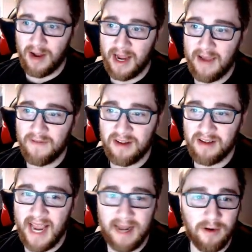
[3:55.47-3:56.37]
I gave
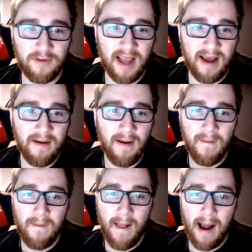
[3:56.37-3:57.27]
this 8 out of 10.
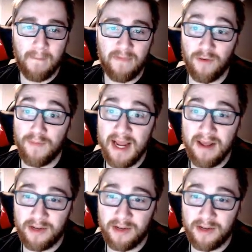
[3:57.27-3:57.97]
For me,